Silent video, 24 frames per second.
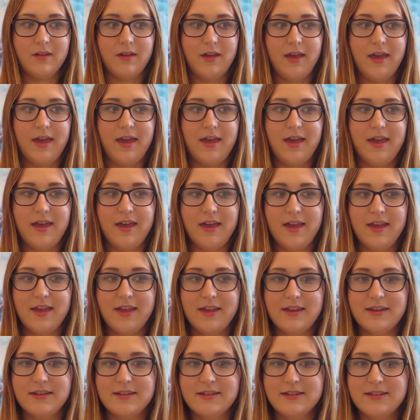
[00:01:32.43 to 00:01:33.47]

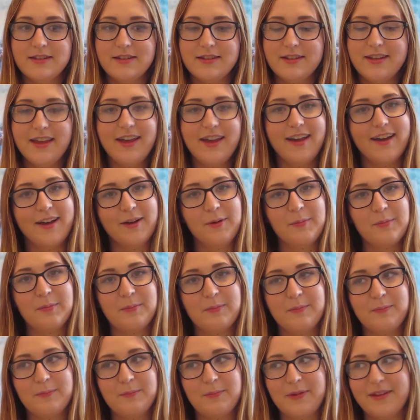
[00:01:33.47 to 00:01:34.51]
and yeah,
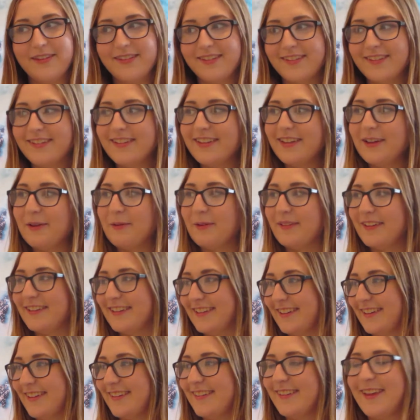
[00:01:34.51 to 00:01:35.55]
basically when the
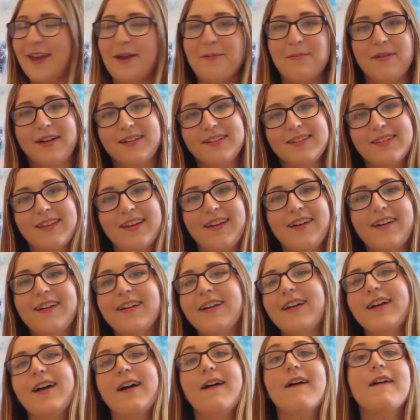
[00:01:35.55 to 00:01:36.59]
tickets came on sale,
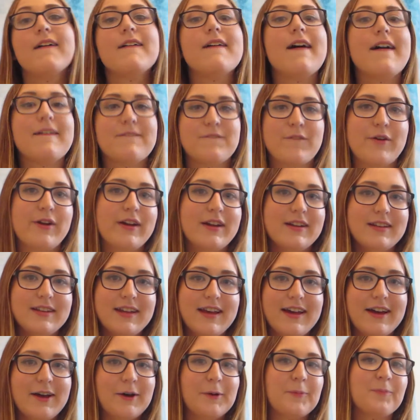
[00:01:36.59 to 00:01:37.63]
I freaked
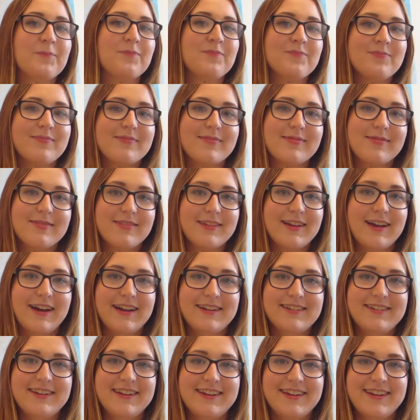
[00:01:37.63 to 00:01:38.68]
out,
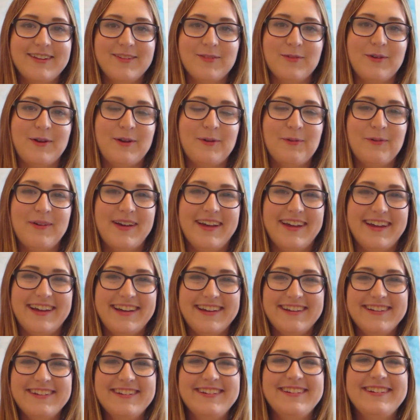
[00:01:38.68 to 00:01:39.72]
got tickets right
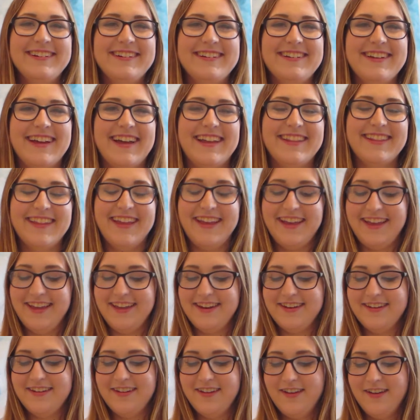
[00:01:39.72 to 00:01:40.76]
away, and
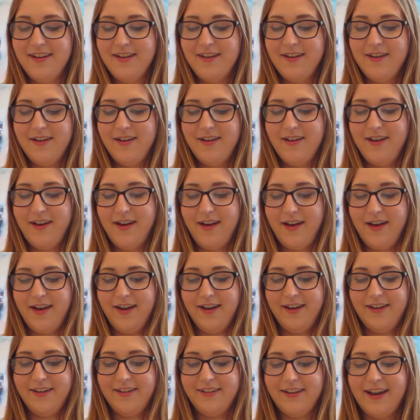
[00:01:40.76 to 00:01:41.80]
then
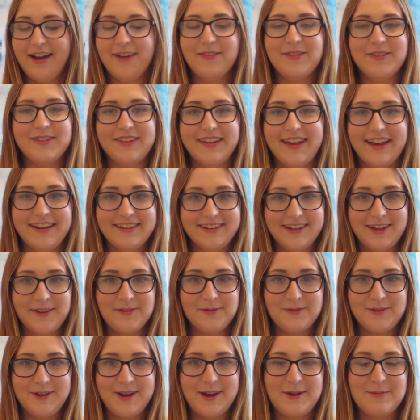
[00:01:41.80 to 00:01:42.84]
obviously had to get
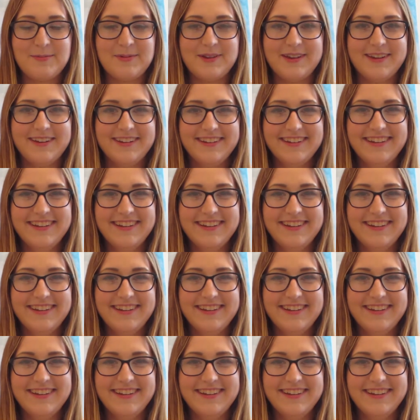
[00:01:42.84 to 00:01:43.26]
VIP.